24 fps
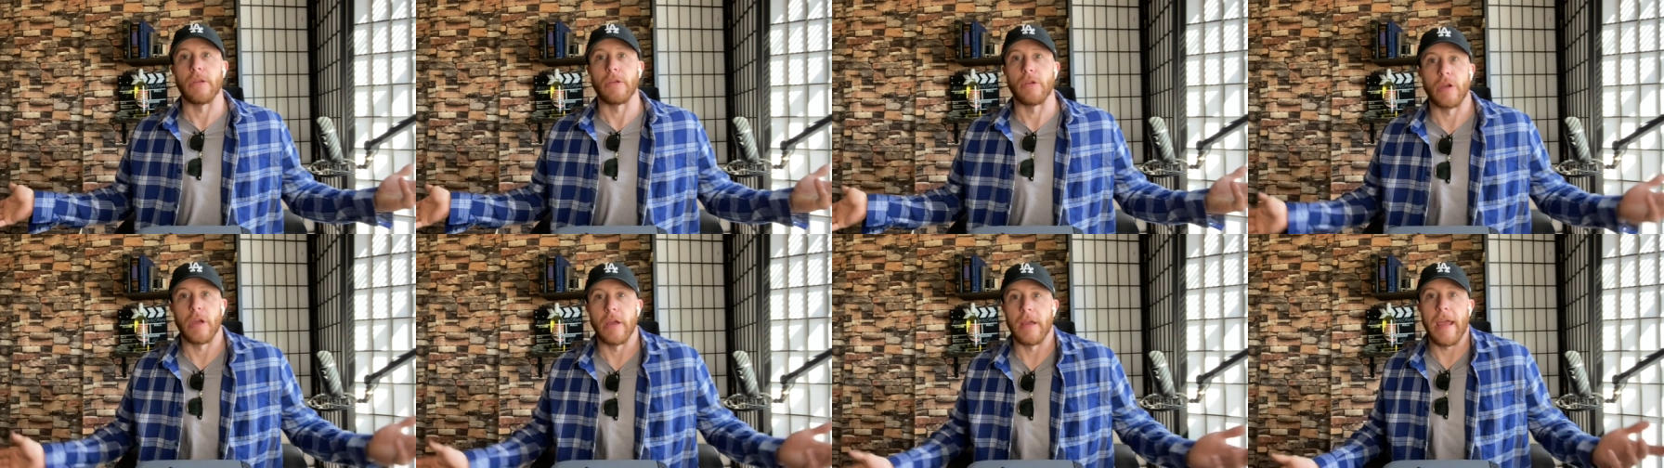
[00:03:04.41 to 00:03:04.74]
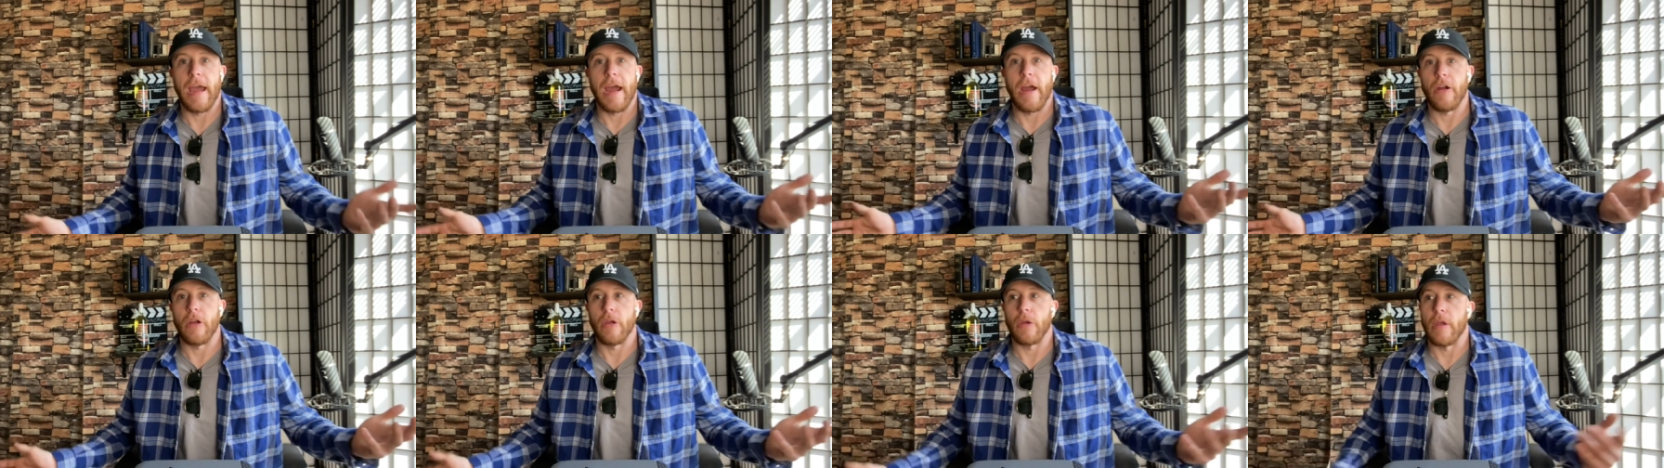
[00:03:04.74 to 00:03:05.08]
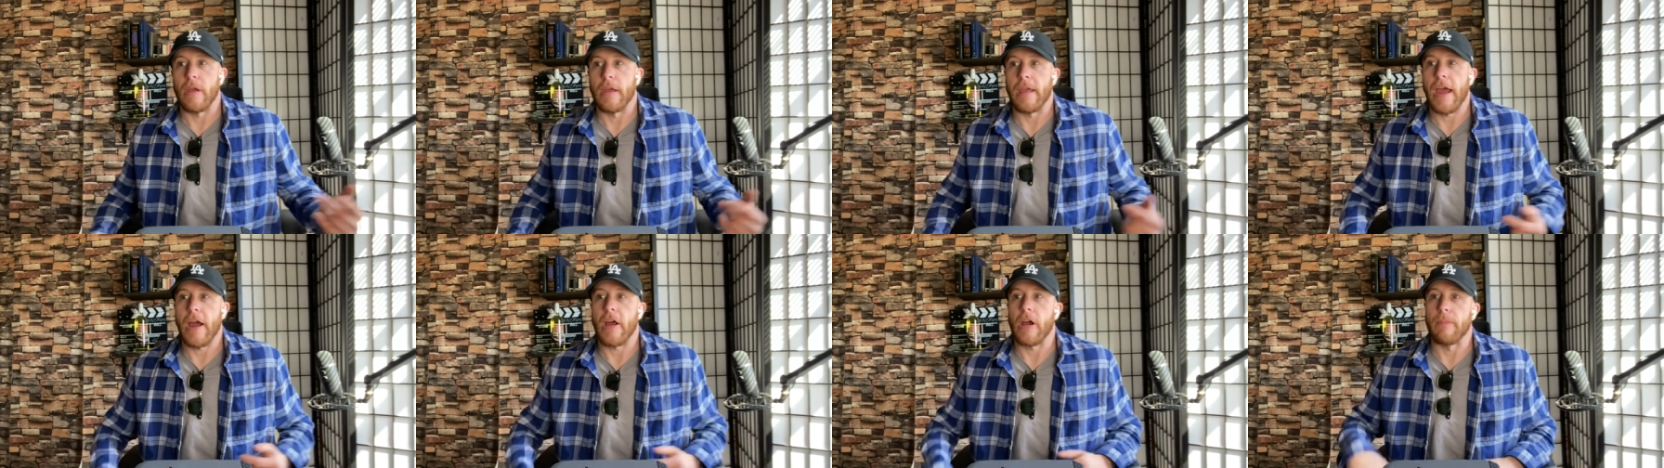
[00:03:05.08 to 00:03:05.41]
You can carry, you
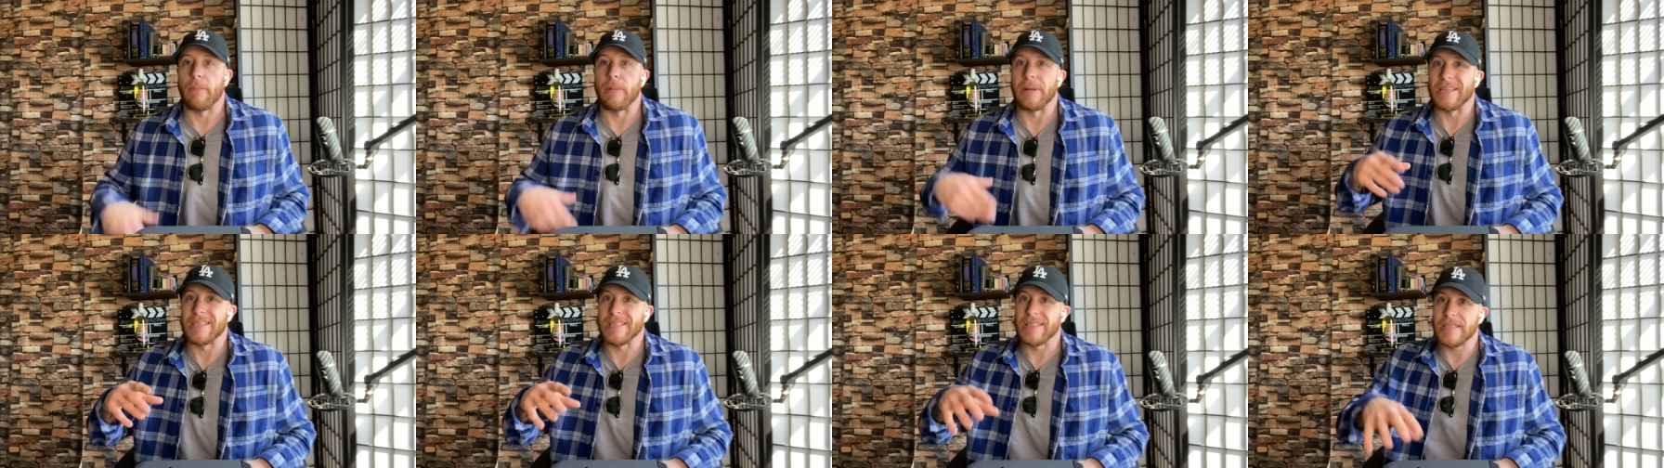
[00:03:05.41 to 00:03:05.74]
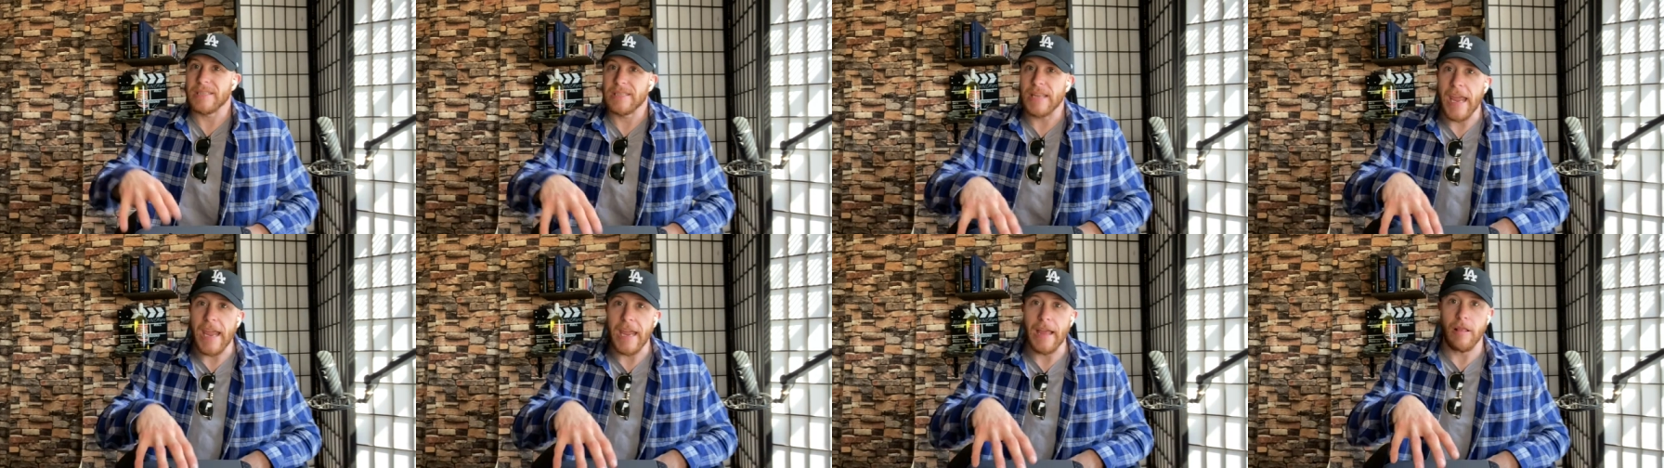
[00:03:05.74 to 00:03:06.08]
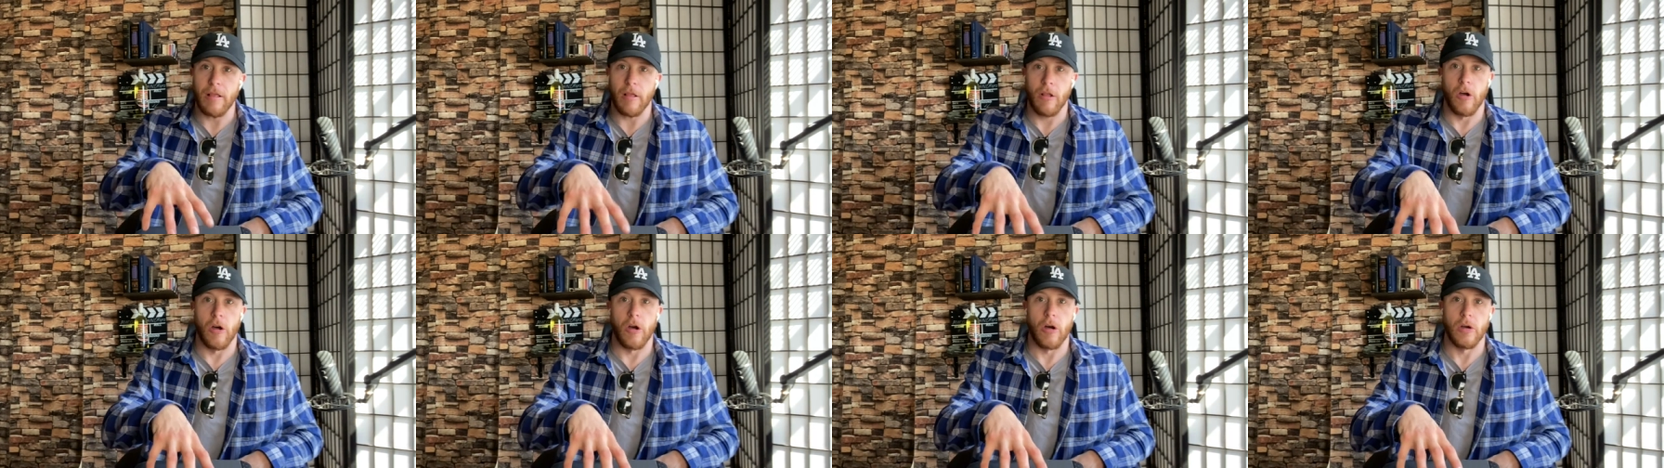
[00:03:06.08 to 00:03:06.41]
can carry, but state
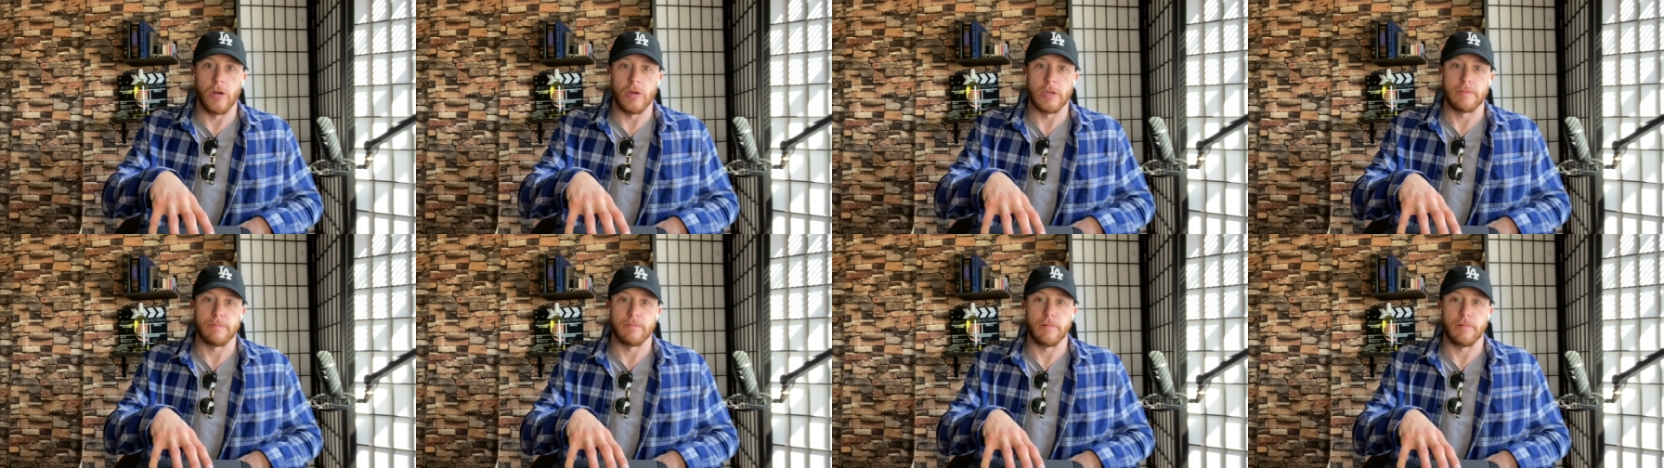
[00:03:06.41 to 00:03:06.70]
laws